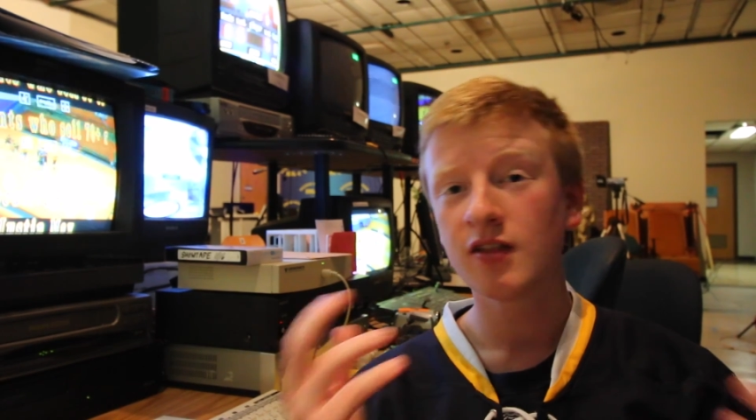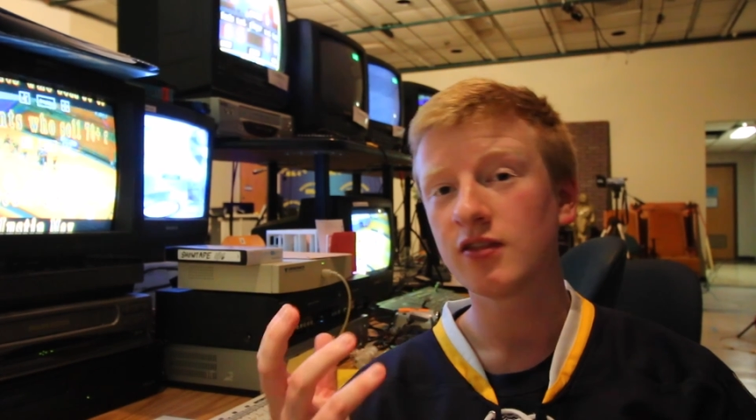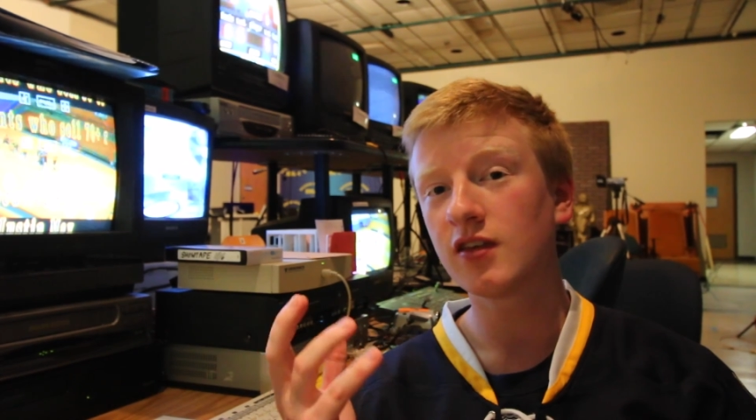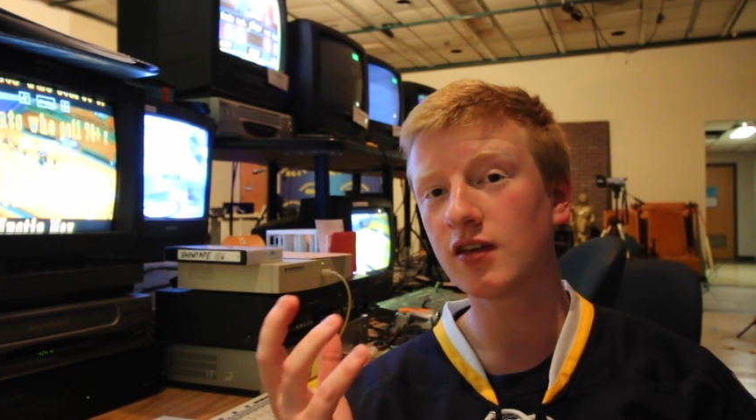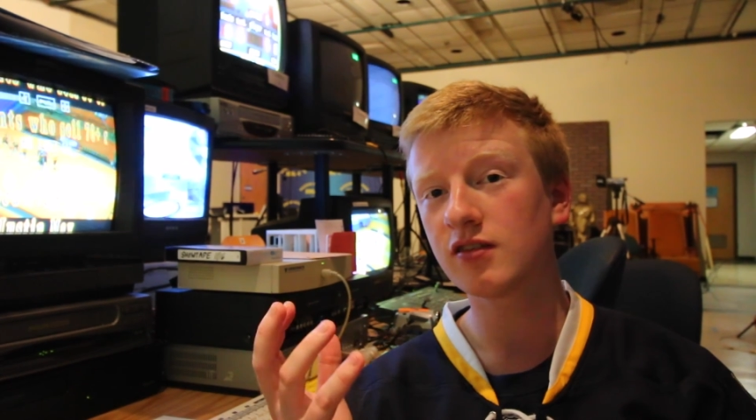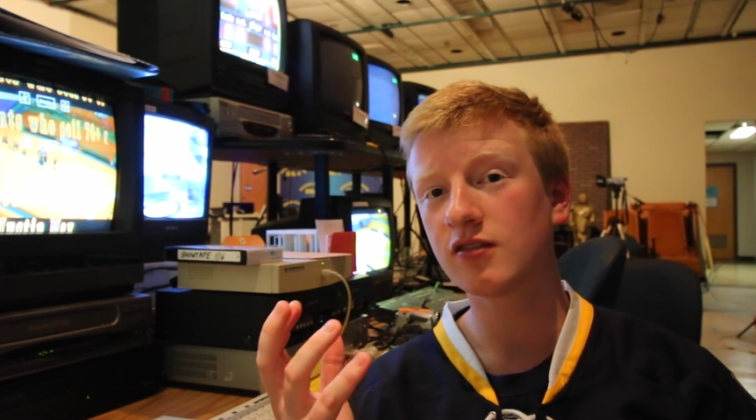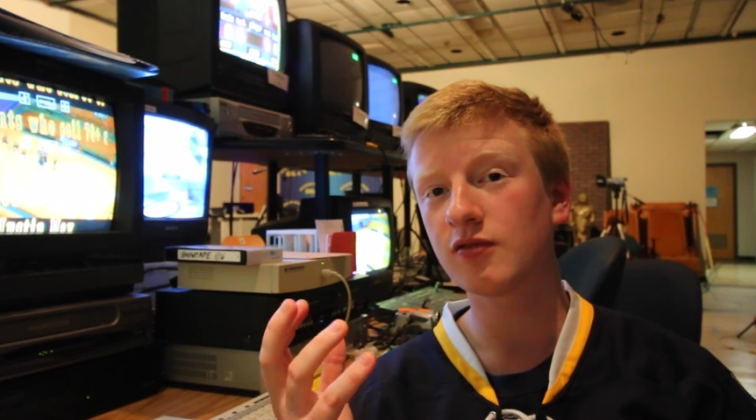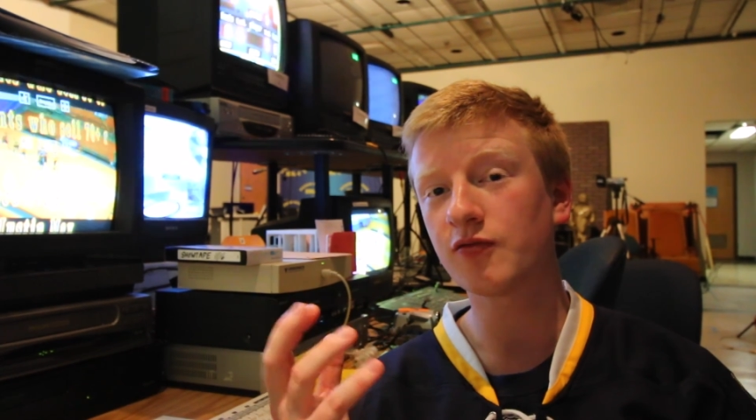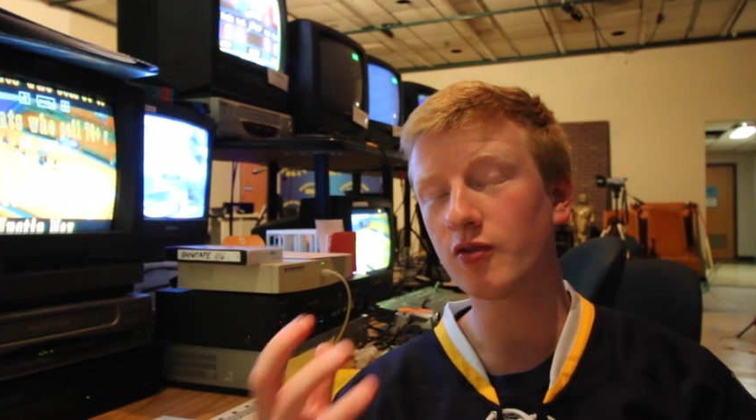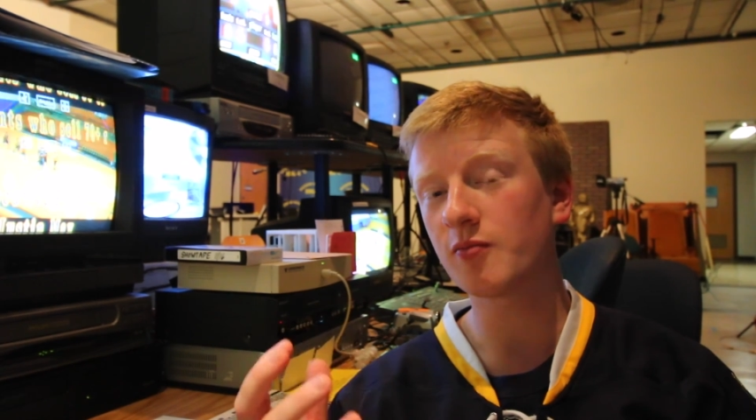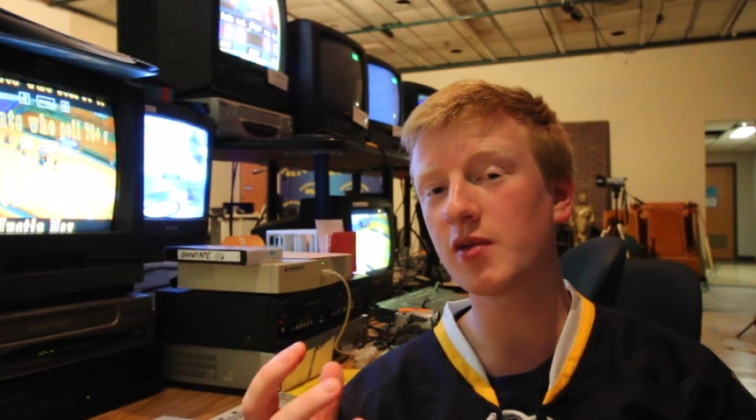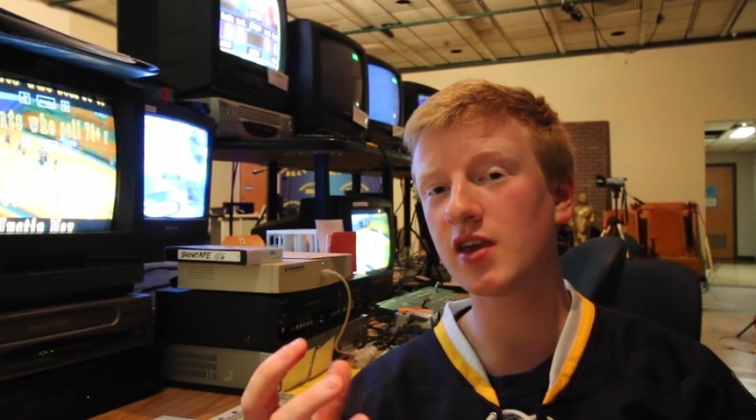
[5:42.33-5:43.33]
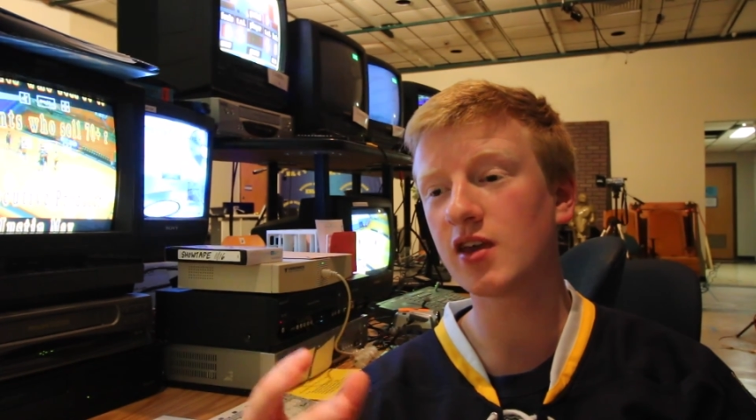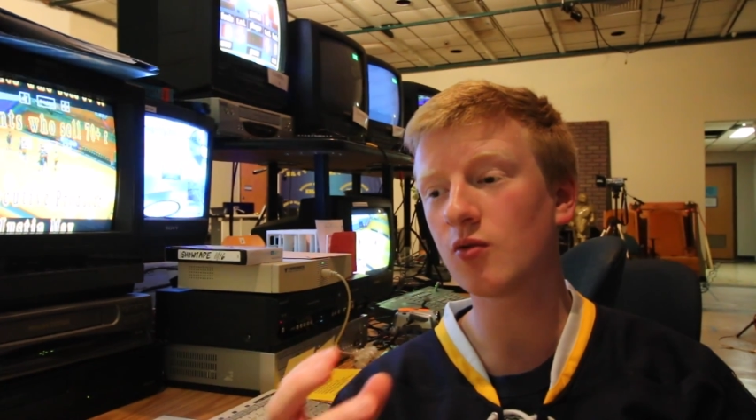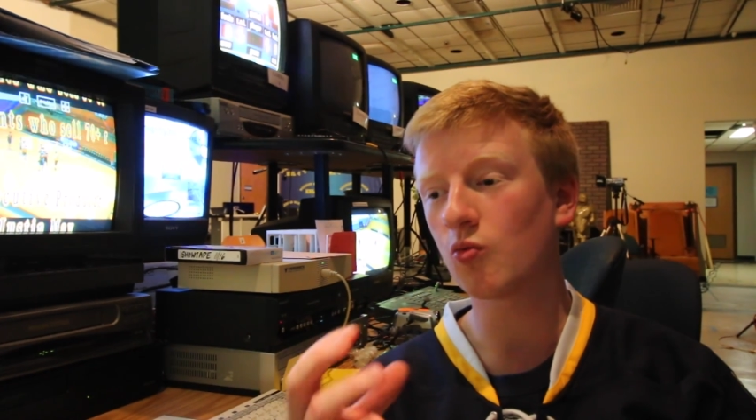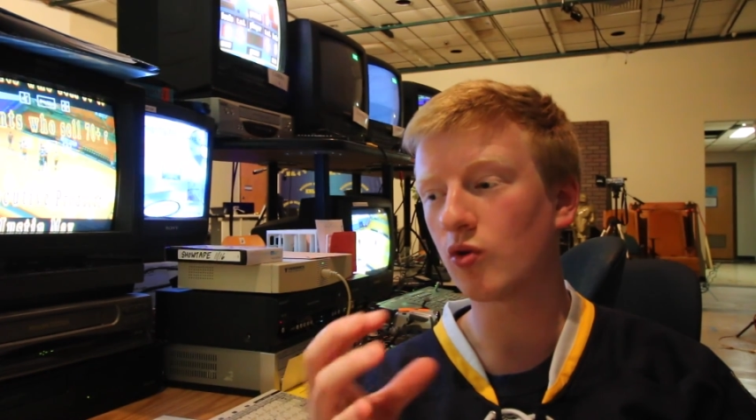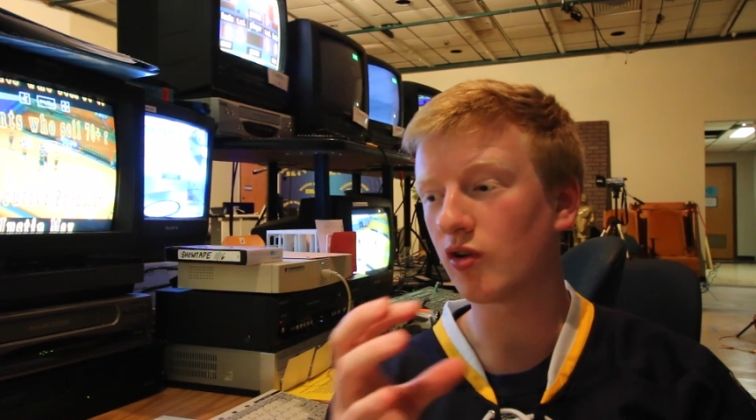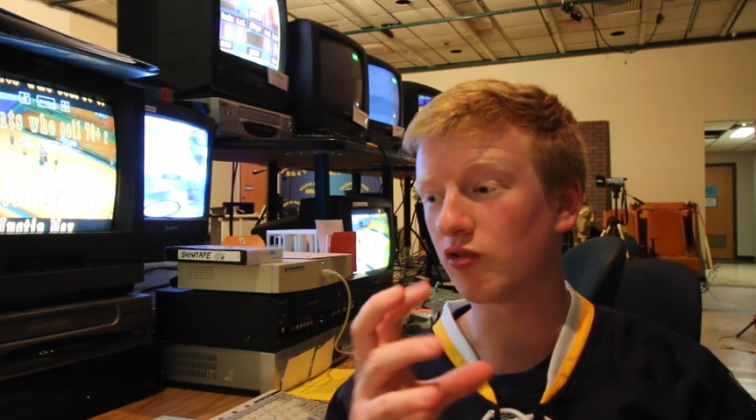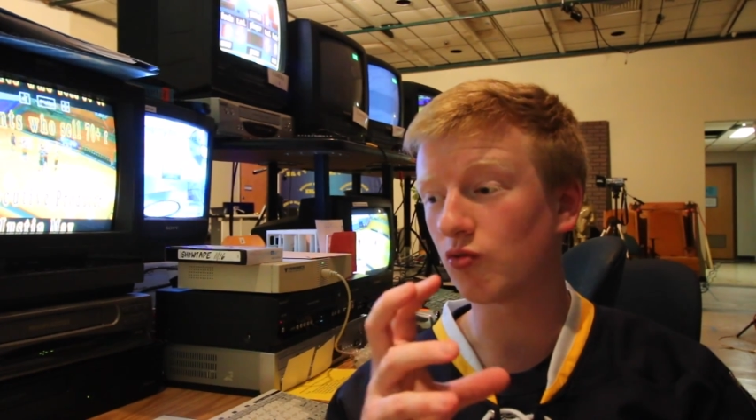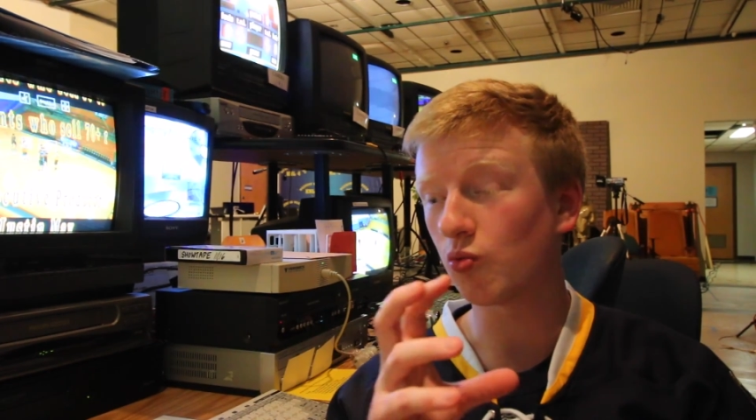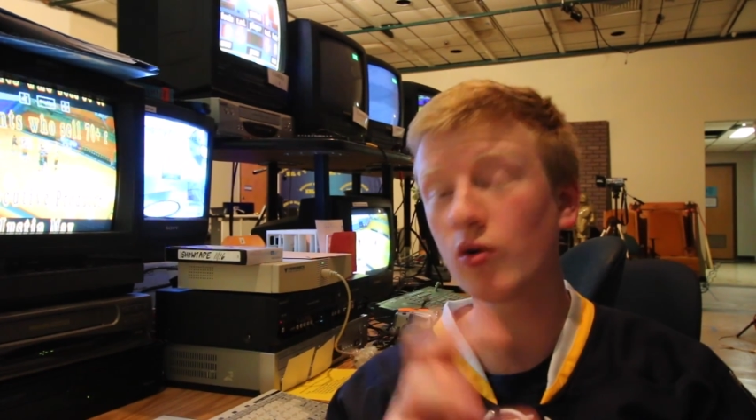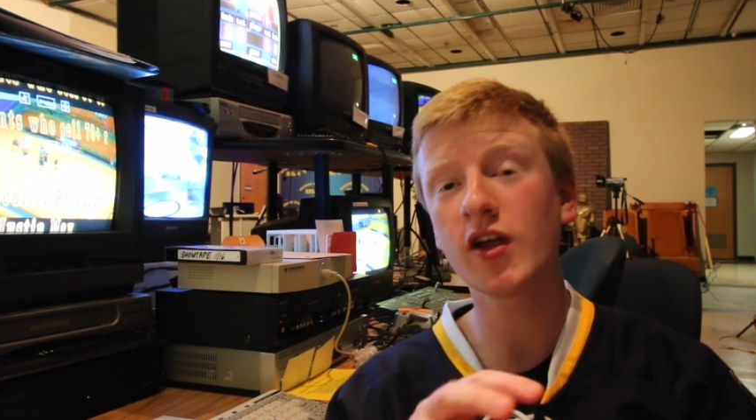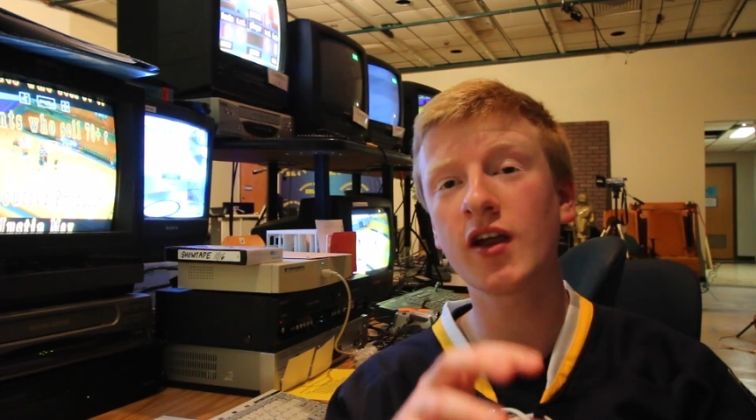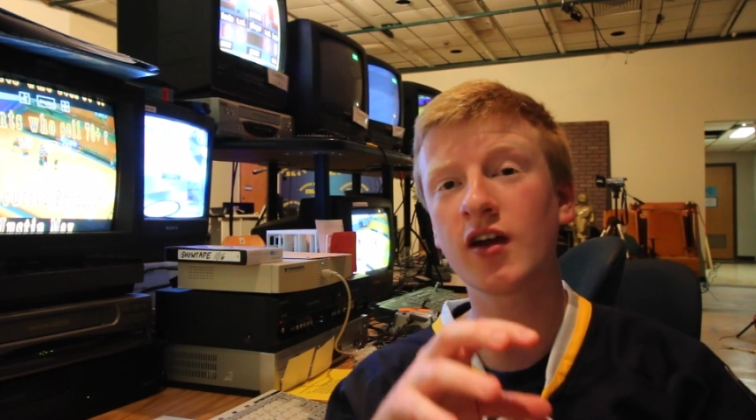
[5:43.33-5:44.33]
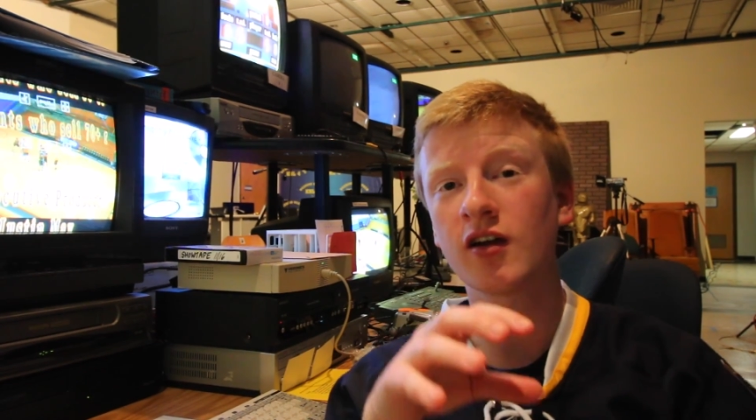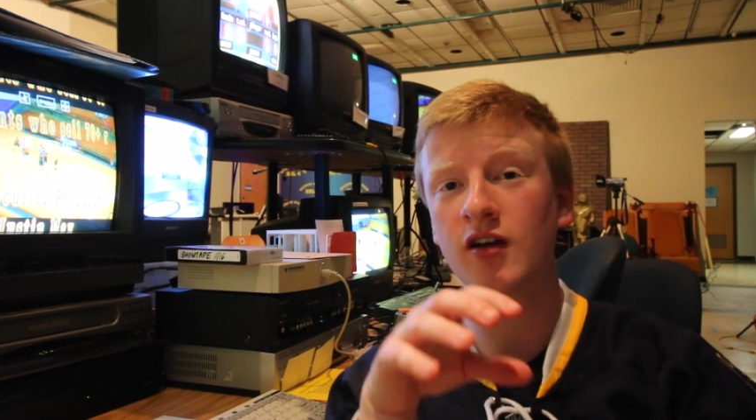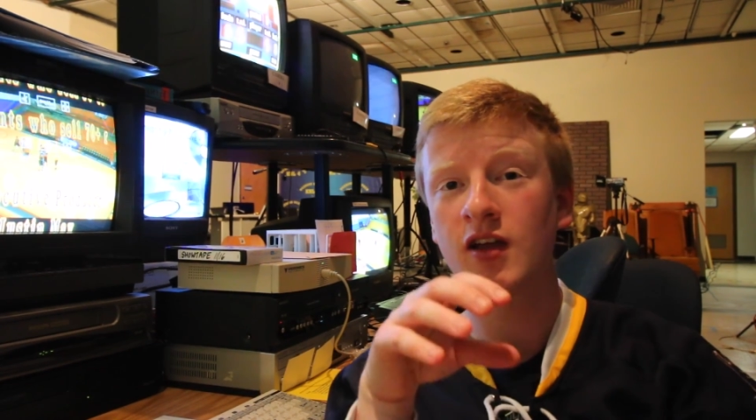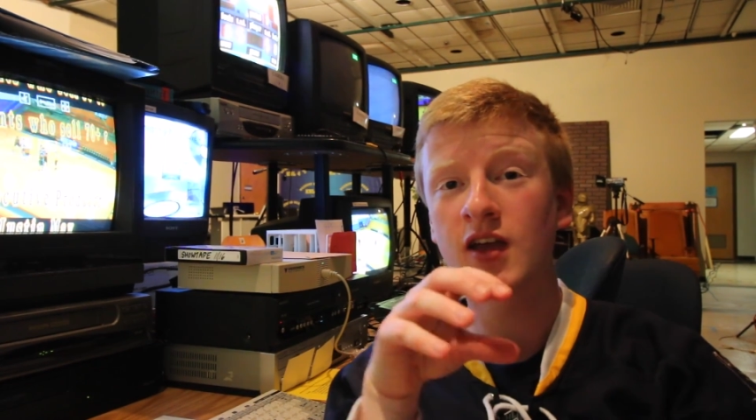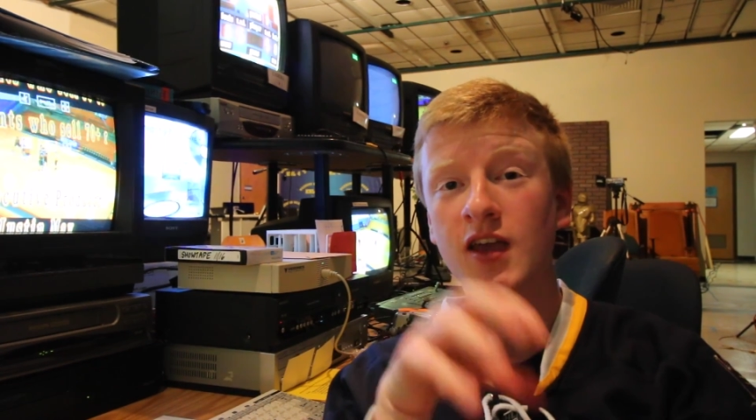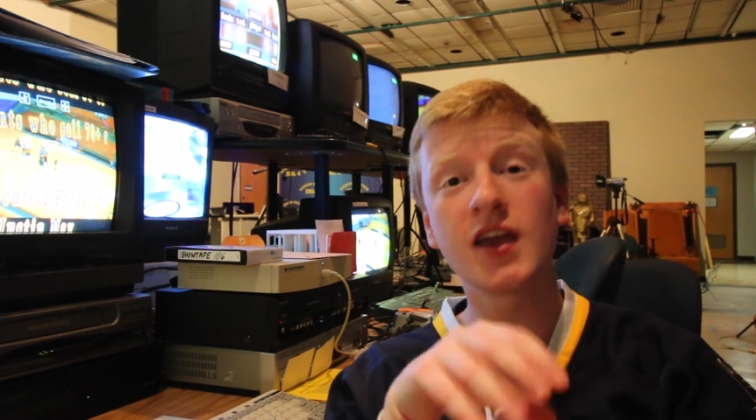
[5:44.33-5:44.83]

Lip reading: this, for me, was where